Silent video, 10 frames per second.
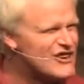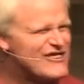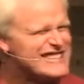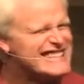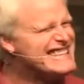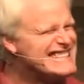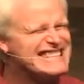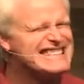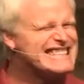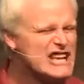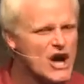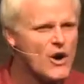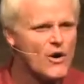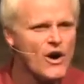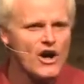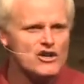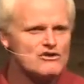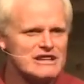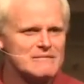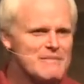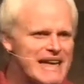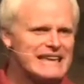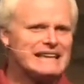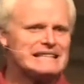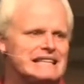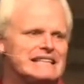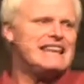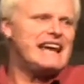service isn't so you can make it to the